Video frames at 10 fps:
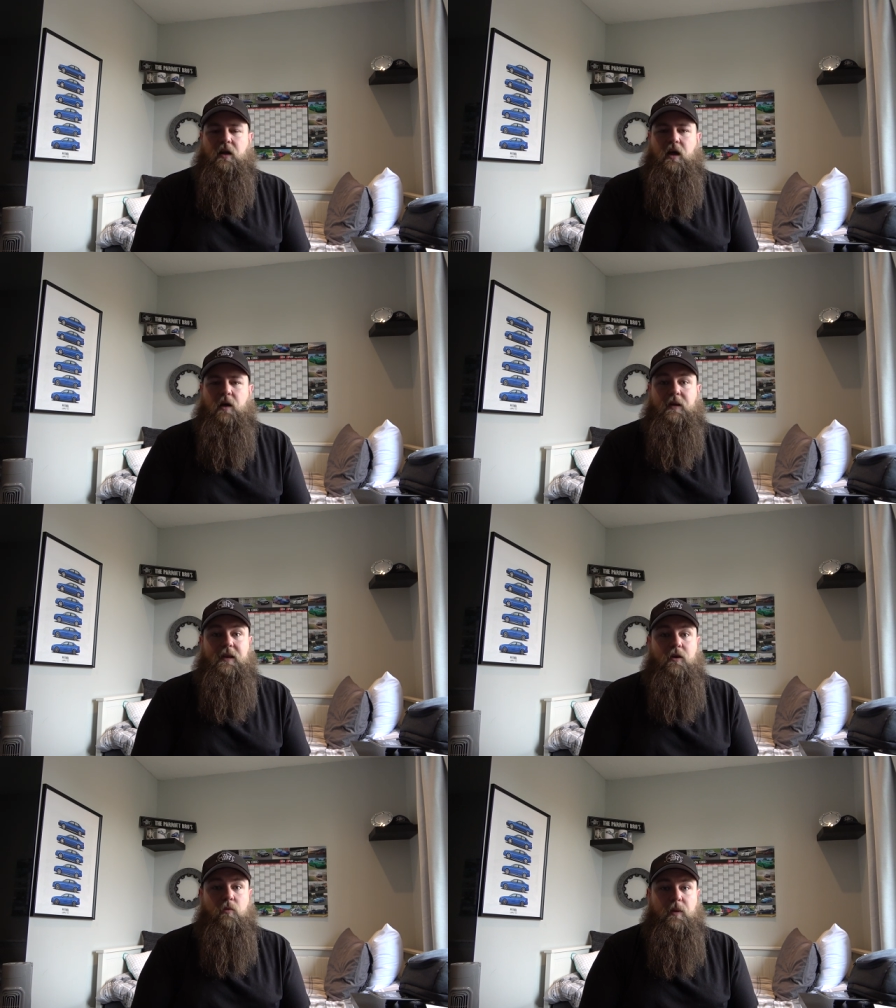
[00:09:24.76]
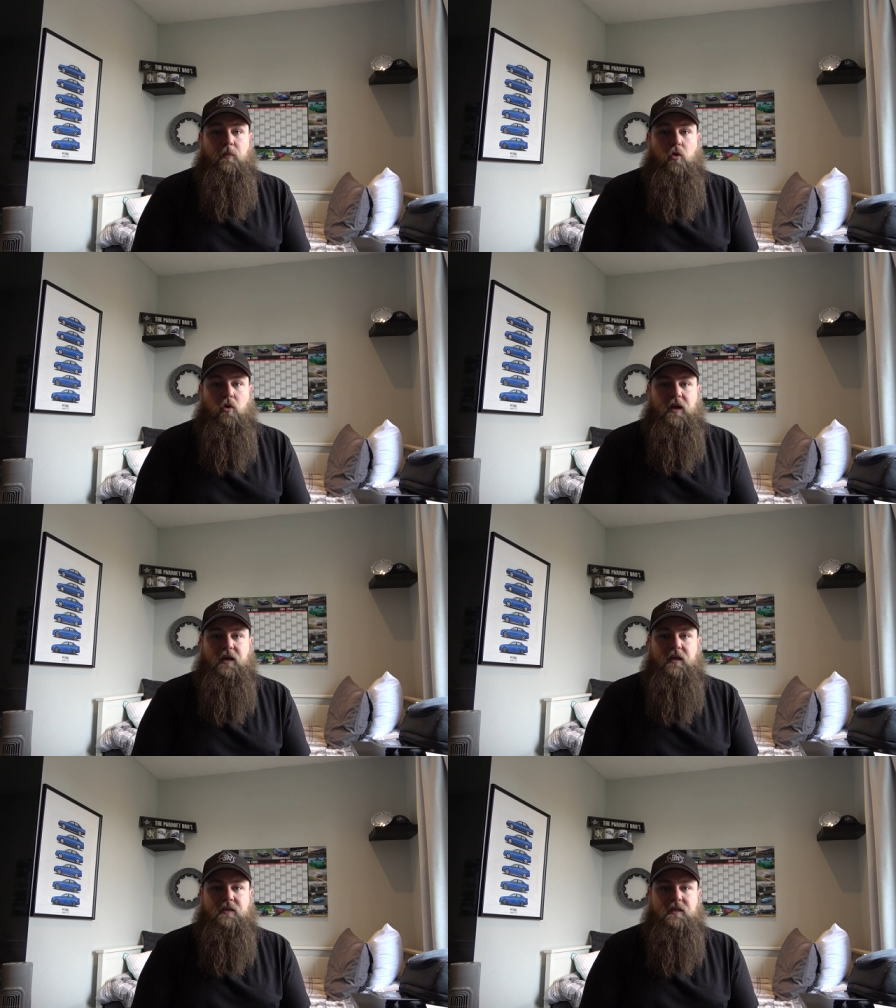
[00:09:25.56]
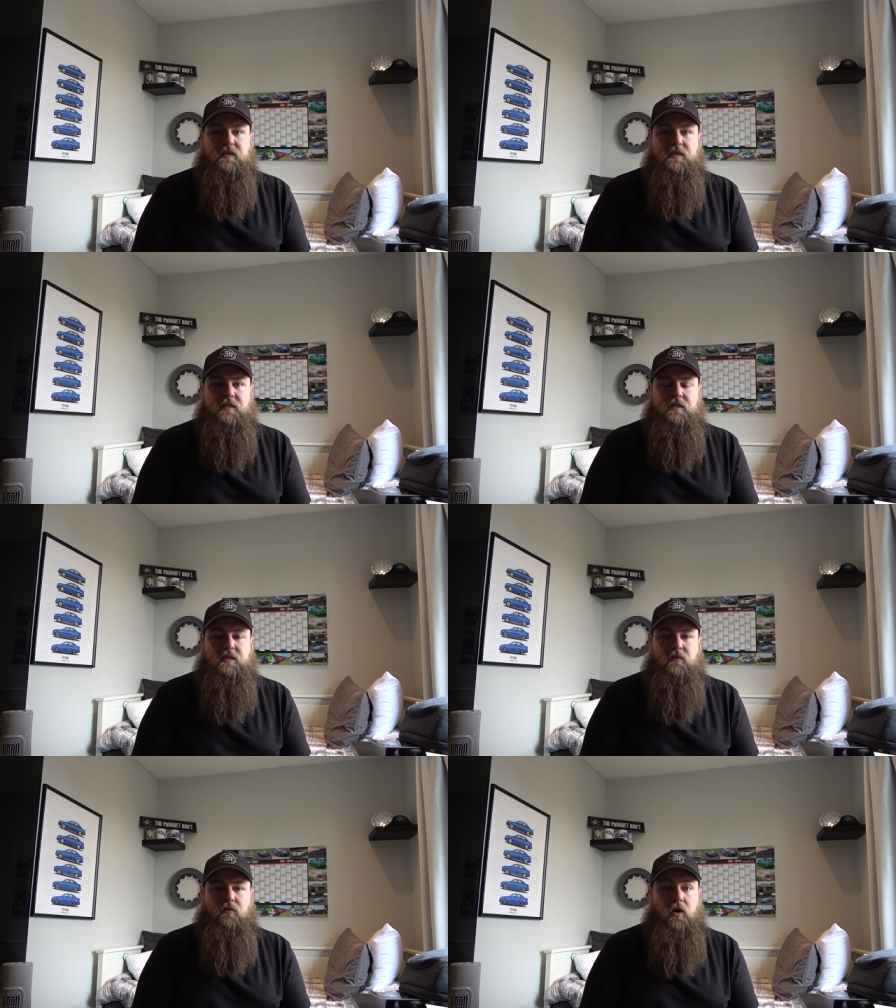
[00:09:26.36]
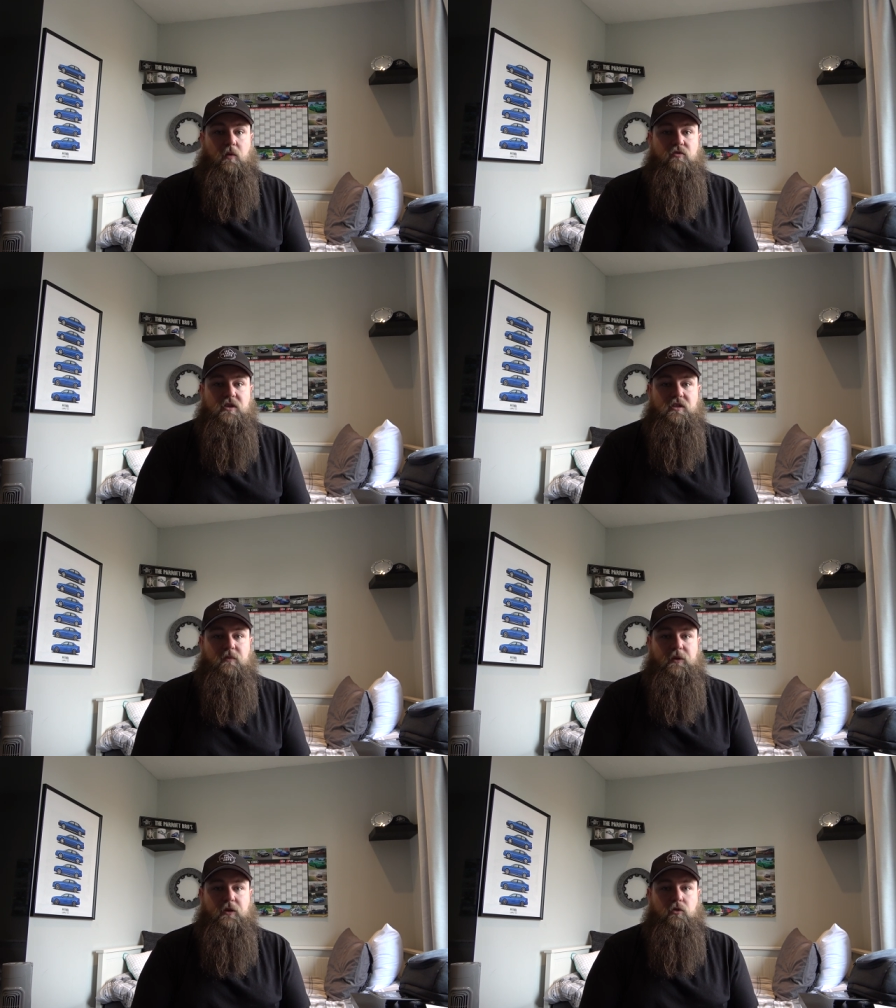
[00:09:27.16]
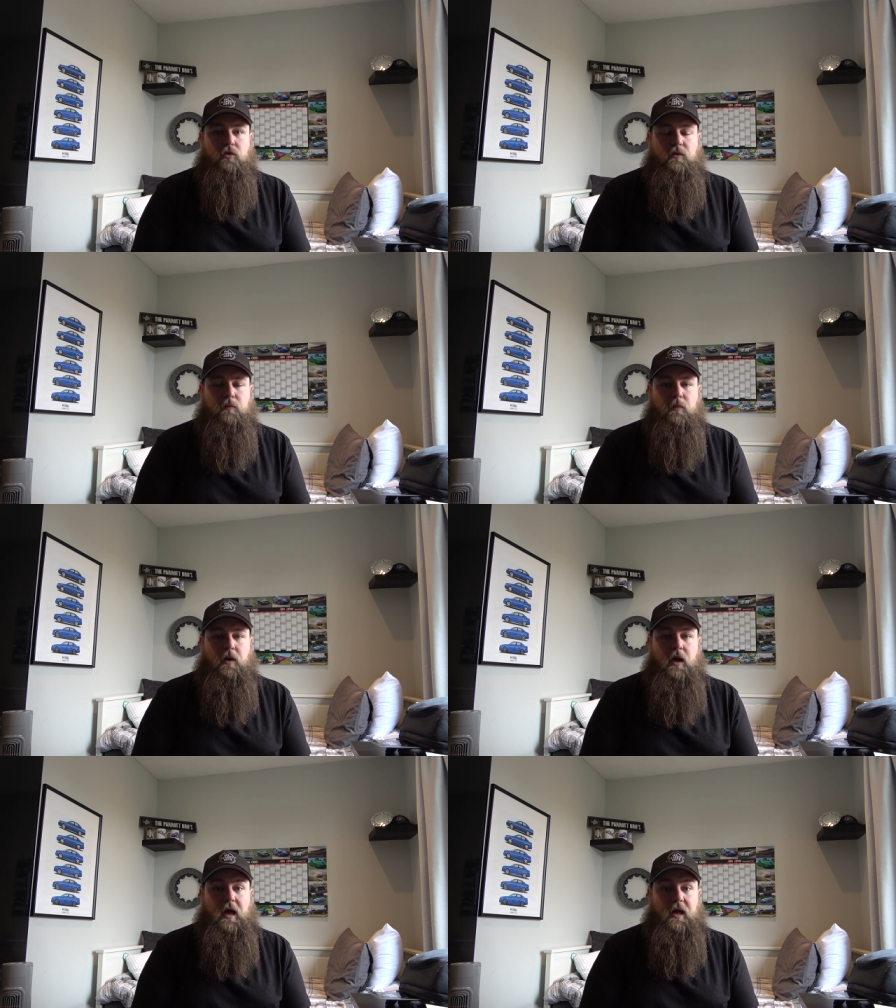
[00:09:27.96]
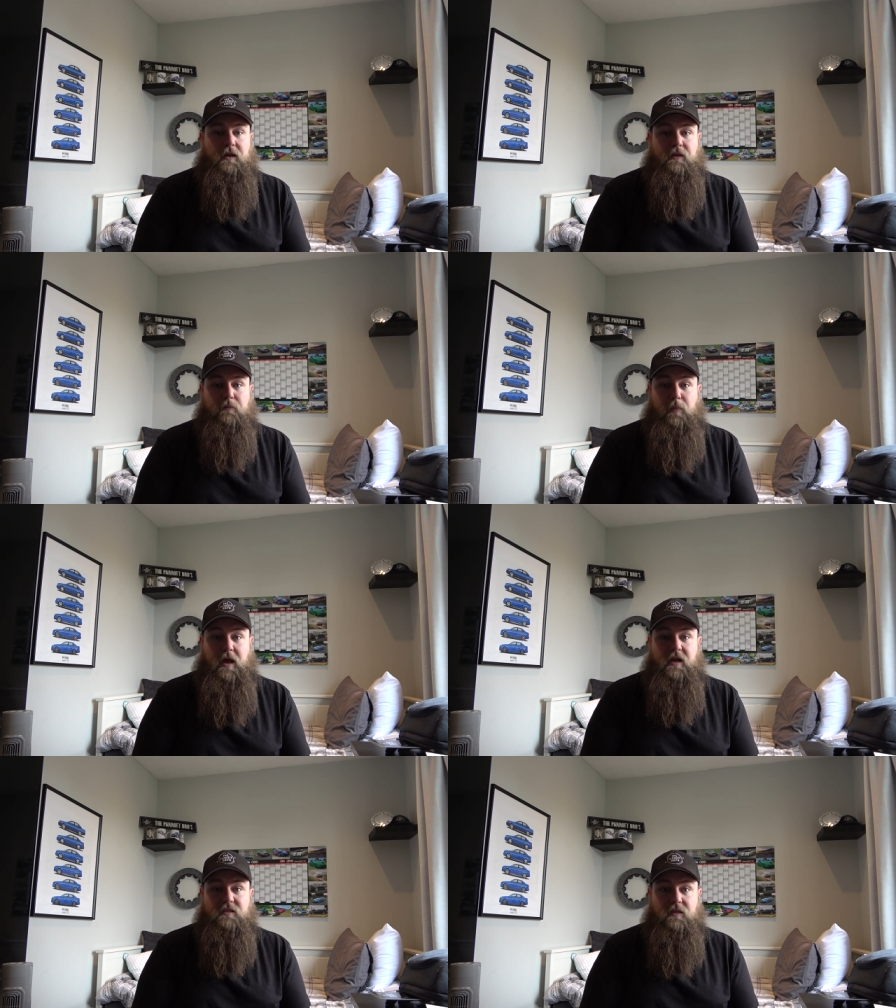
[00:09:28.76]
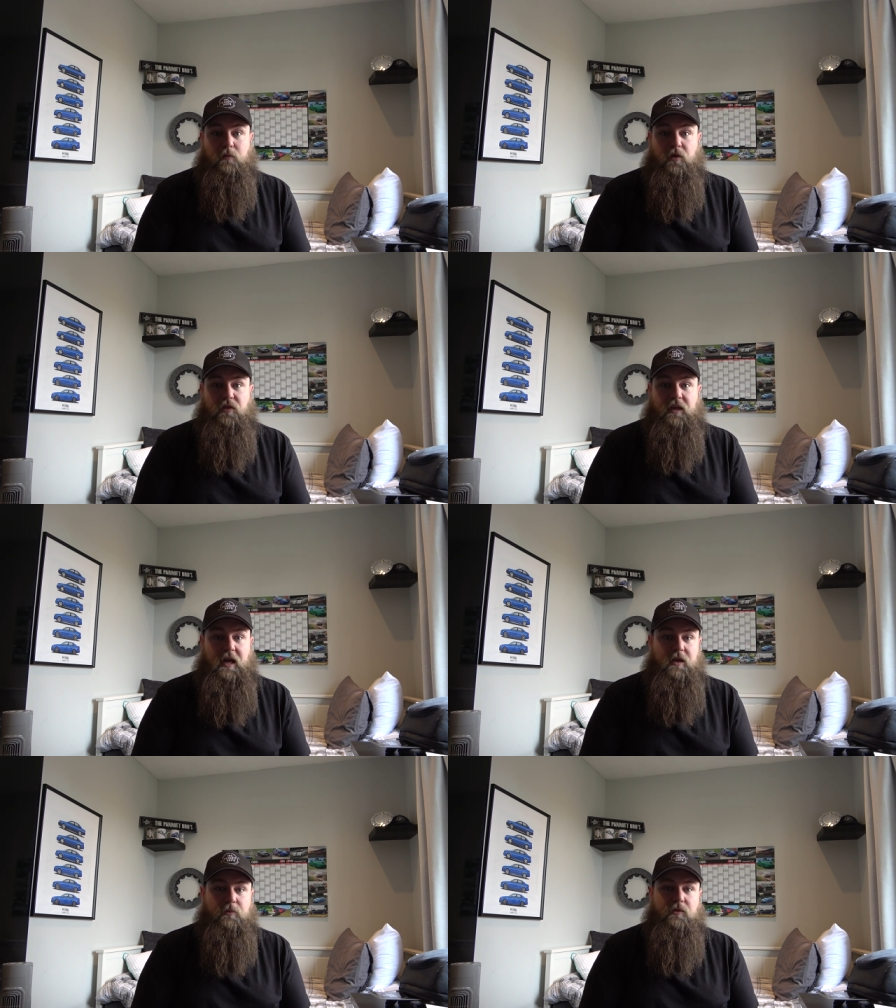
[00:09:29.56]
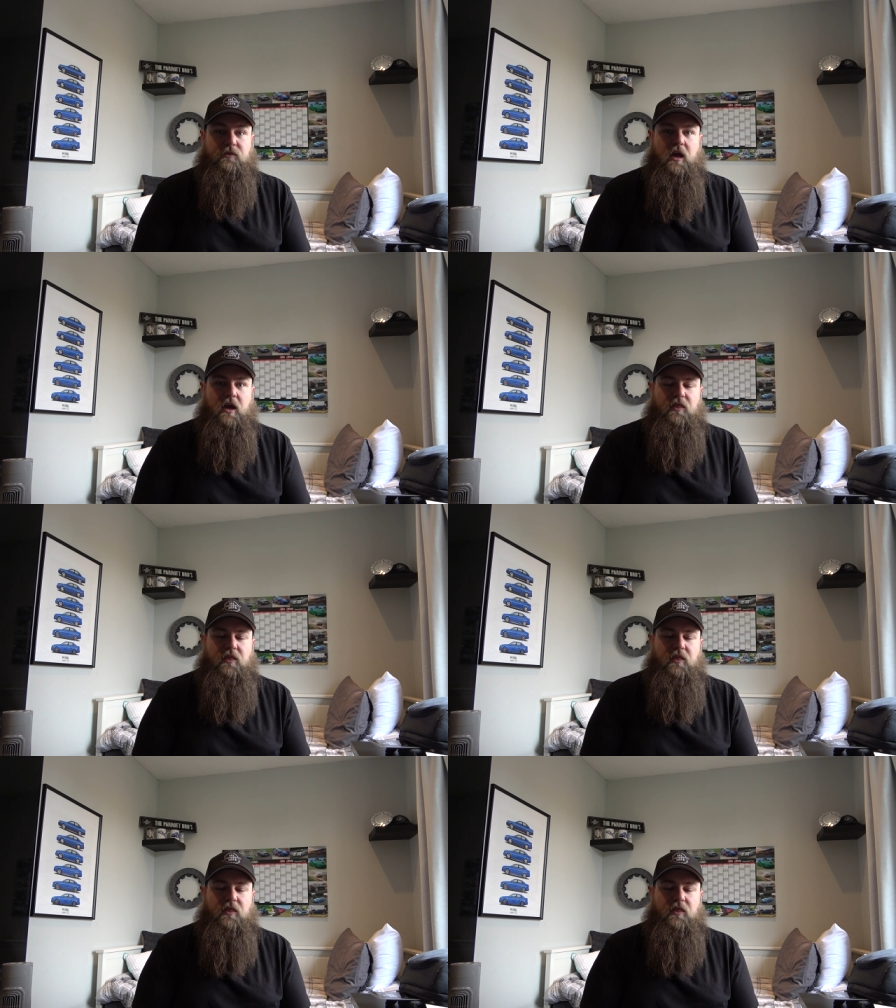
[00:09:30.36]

um, a little bit more and get discs that are reasonably good and pads and with the calipers,